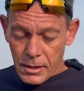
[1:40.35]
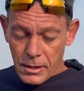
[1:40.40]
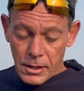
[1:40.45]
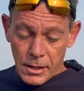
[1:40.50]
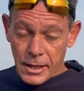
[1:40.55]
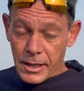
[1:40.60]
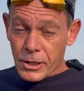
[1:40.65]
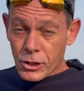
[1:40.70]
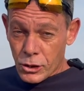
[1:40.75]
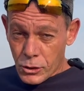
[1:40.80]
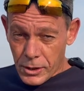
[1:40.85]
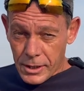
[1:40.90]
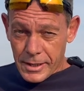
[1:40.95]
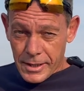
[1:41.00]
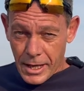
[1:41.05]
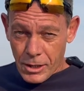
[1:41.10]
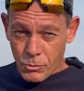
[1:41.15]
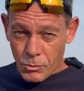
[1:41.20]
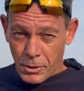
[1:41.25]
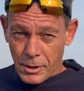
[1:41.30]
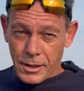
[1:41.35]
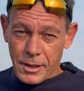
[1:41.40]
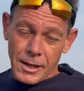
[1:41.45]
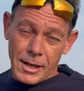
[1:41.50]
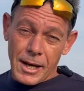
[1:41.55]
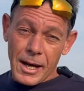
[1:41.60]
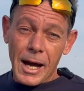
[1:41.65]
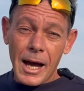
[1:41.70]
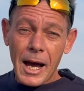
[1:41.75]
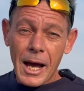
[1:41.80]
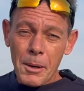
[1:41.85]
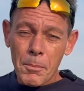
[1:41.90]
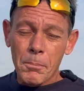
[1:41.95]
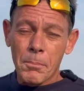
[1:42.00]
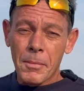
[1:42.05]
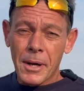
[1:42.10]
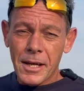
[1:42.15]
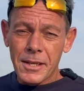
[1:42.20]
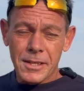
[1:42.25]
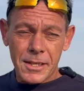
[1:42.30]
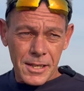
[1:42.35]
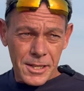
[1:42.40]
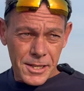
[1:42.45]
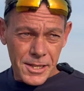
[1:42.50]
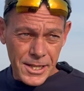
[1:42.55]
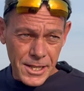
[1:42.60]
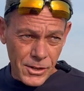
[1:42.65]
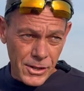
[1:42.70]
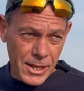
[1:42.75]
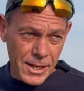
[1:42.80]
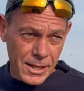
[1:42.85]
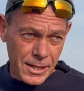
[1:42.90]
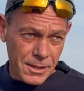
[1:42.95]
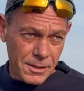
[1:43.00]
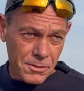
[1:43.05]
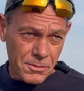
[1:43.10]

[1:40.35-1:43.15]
Okay, including that one, I made 3